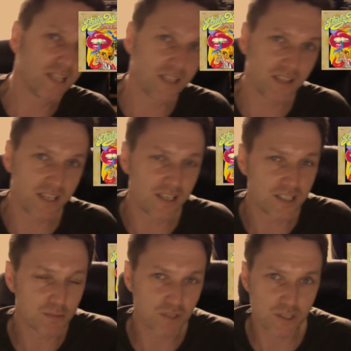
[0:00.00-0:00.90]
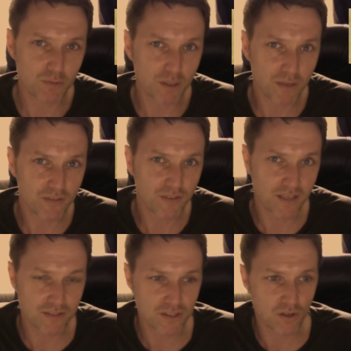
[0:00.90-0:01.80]
in the Years, which is one of my
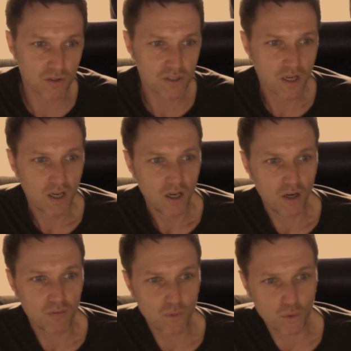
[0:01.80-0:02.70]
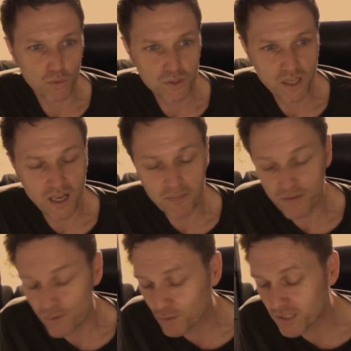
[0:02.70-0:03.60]
favourite songs of all time, and
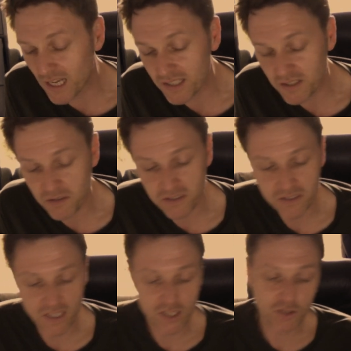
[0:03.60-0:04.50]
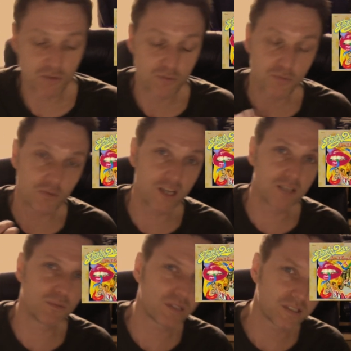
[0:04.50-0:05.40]
of course has this
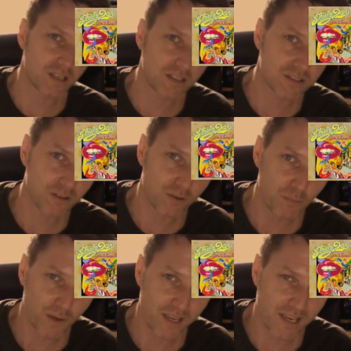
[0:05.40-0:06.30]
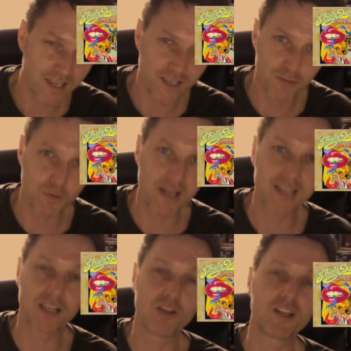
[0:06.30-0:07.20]
incredible guitar solo by Elliot
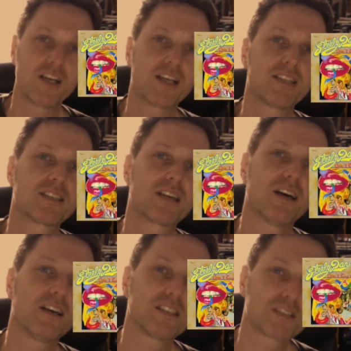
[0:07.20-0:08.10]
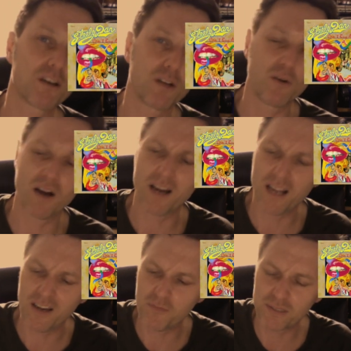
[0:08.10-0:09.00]
Randall on it, a guitar solo I
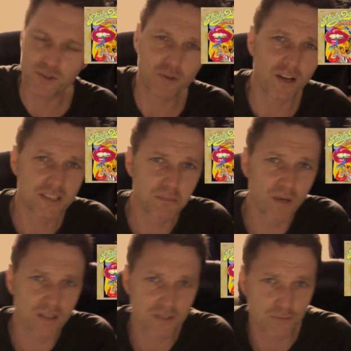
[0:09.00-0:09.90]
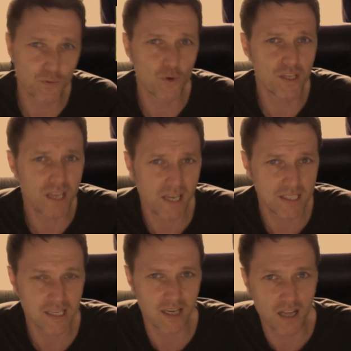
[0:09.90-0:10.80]
have been trying to master for
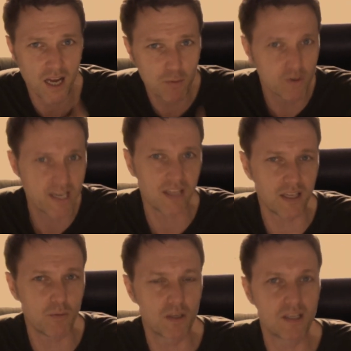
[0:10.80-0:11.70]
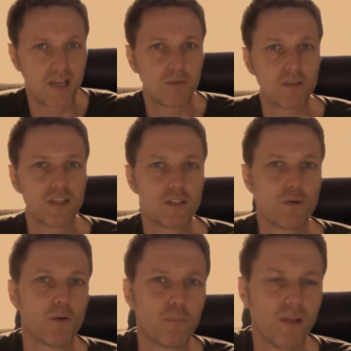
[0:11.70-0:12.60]
years. I will get there one day, and when I do,
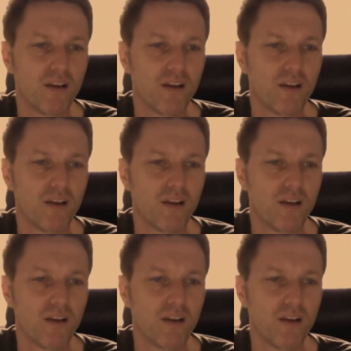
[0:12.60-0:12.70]
I'll play it